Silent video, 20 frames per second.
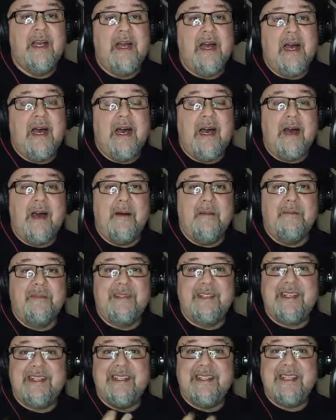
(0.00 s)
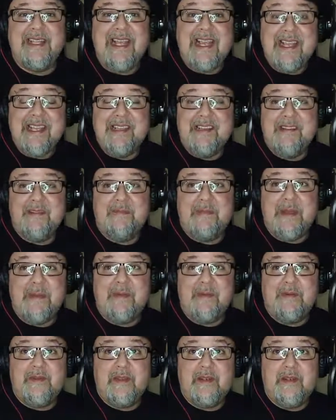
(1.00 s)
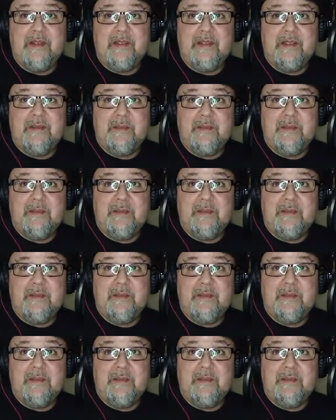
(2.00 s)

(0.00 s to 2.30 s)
clays, the people that are into